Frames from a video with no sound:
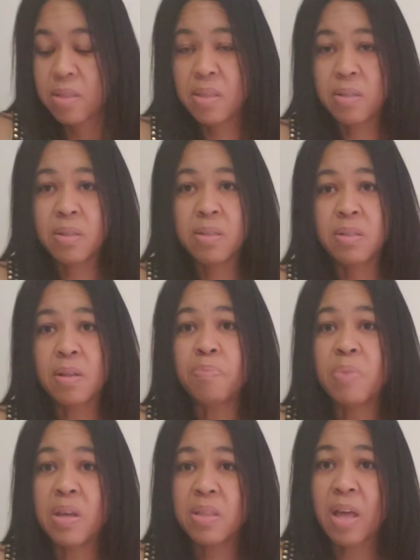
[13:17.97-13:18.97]
this is
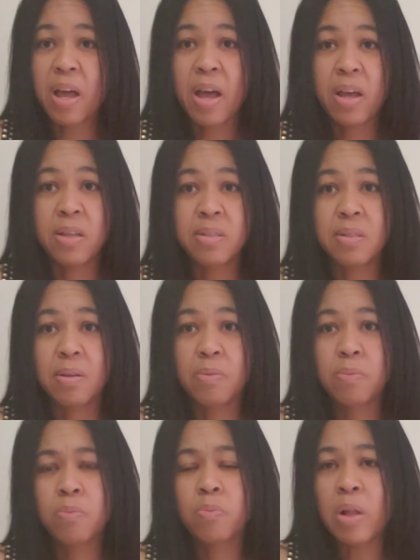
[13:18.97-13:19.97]
something that has
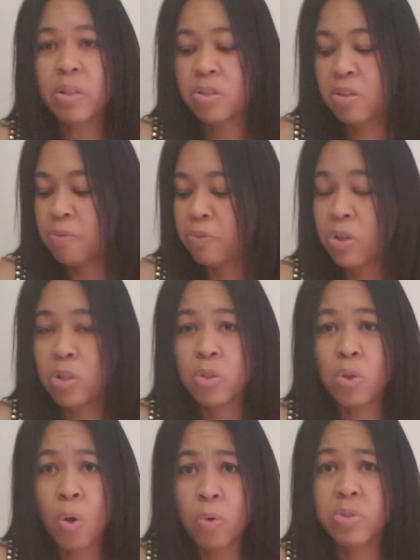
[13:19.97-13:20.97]
relatively
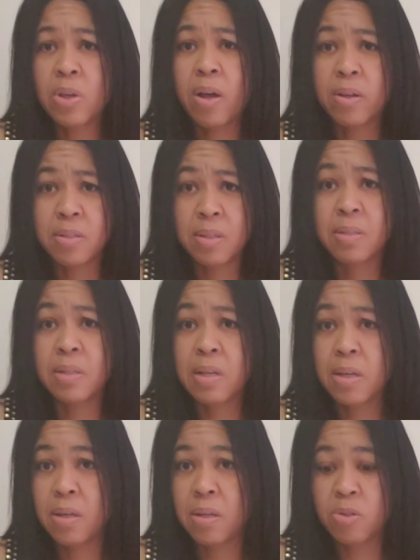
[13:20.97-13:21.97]
low
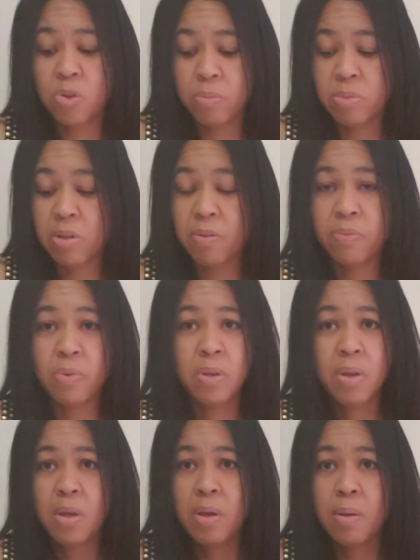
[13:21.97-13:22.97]
toxicity in terms of
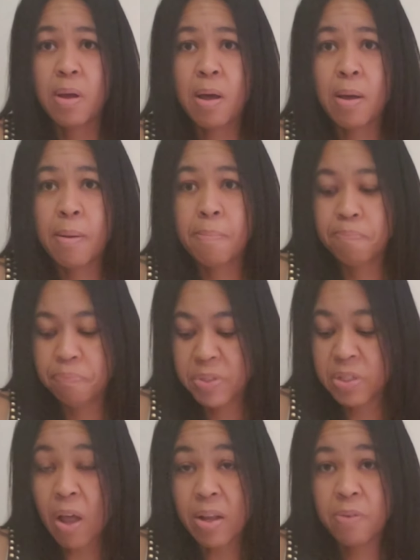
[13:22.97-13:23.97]

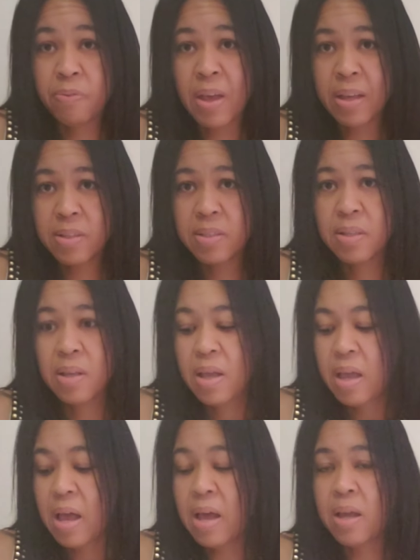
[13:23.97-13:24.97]
side effects.
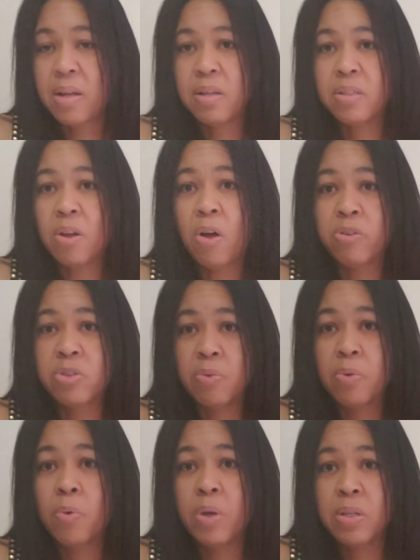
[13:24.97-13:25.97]
And it's
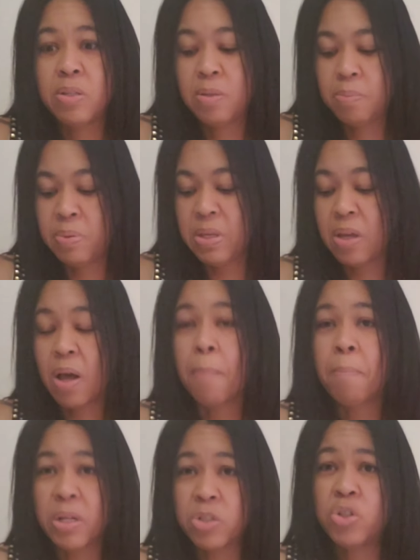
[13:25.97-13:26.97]
also going to be a
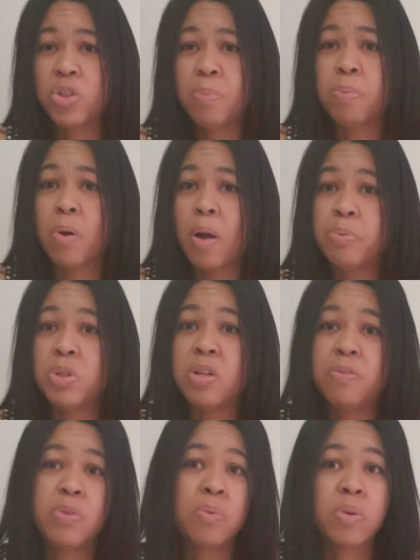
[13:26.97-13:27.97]
much cheaper
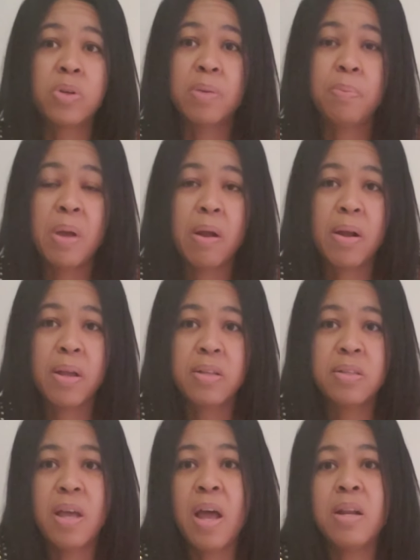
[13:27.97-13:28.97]
option if you were comparing
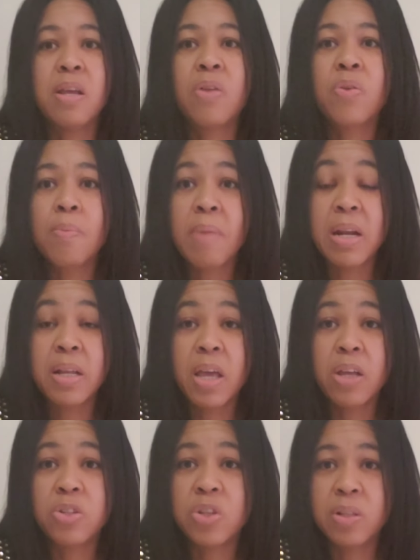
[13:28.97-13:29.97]
it to any other
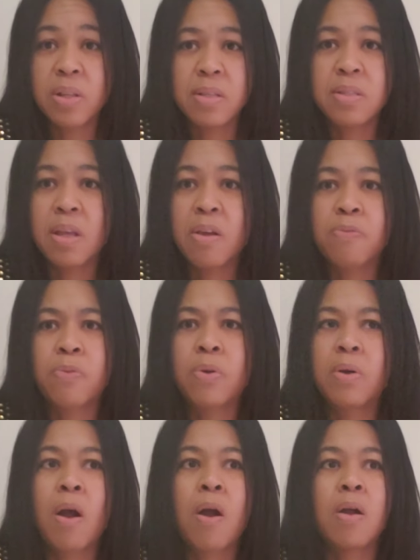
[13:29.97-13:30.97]
medication, let's say
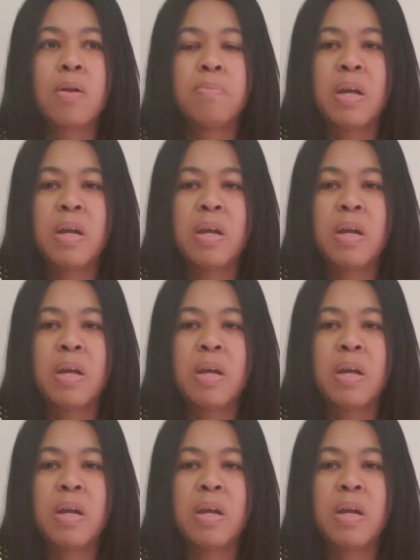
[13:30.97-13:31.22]
for heart